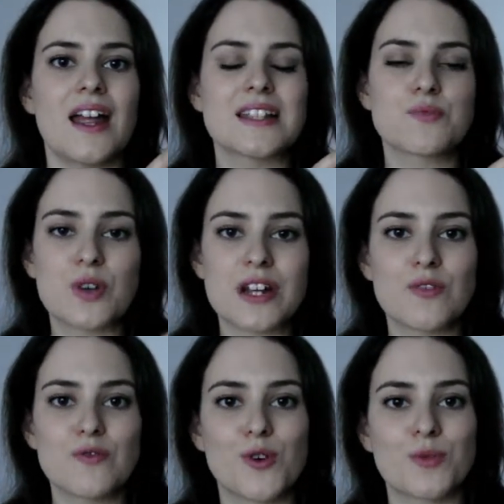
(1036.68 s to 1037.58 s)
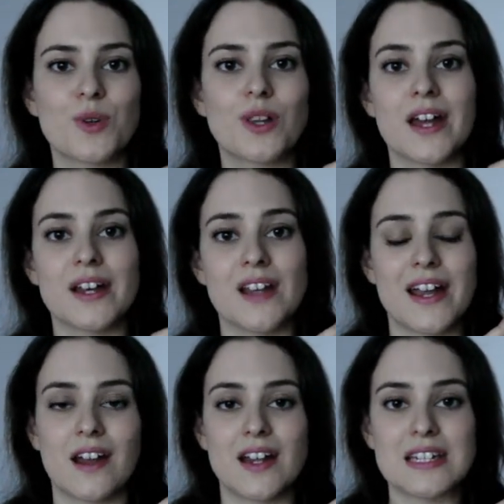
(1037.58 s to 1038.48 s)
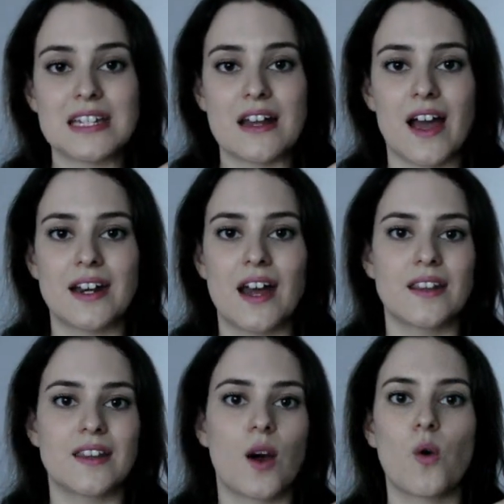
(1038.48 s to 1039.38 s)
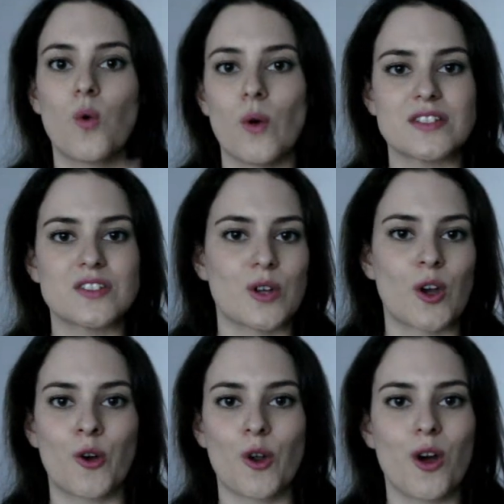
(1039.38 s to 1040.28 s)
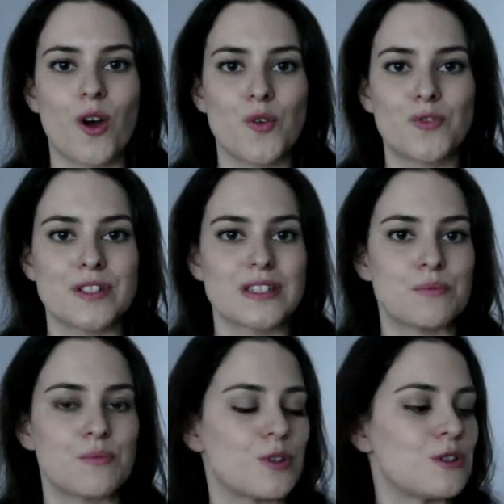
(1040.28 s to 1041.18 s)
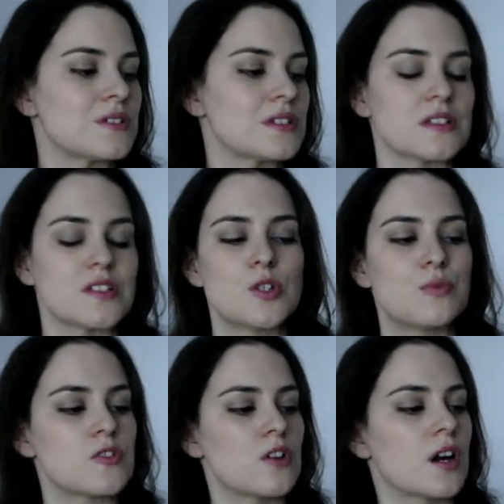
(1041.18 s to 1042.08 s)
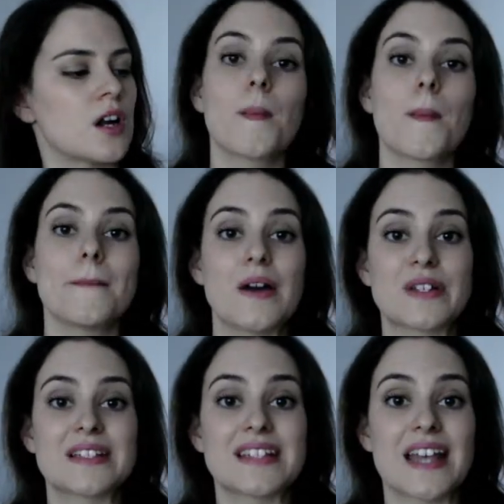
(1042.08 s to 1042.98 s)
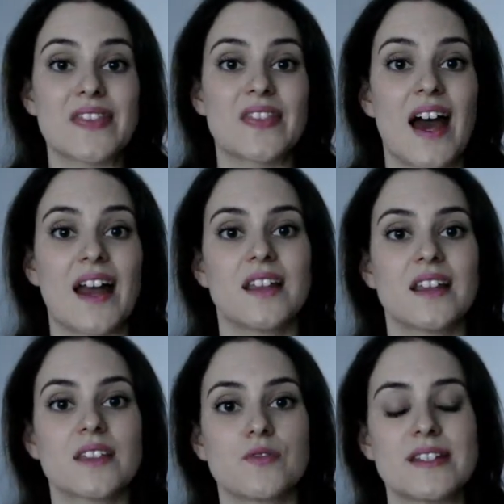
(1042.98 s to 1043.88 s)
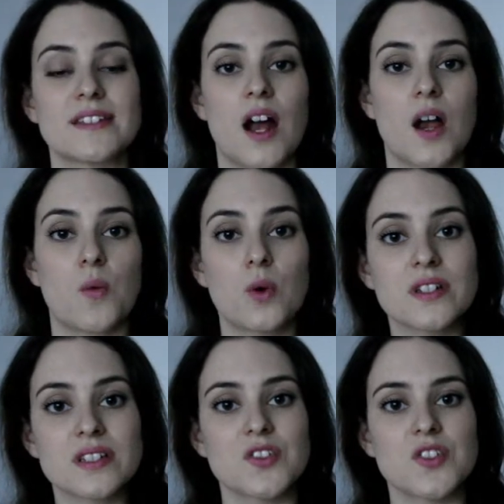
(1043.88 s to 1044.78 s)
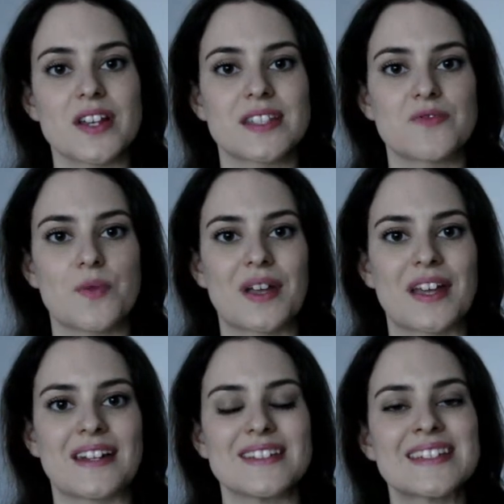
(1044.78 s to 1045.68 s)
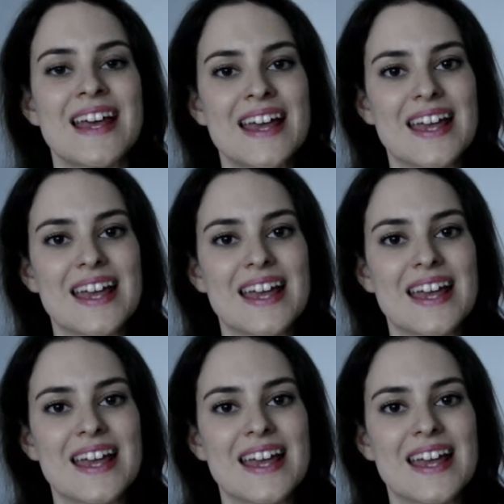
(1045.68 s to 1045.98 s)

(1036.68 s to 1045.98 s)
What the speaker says: It's pretty affordable at $9.99, and they're always doing on offers in Boots and Superdrug. Having said that, the reason that I wouldn't suggest this for beginners